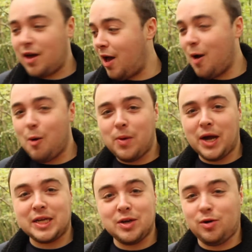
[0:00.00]
Oh my
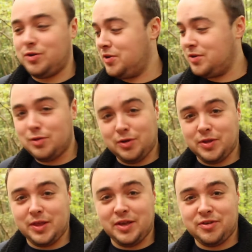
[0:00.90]
god, look at
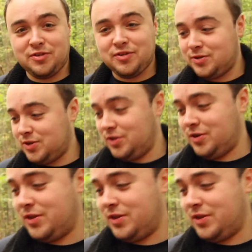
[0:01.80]
this. Just look at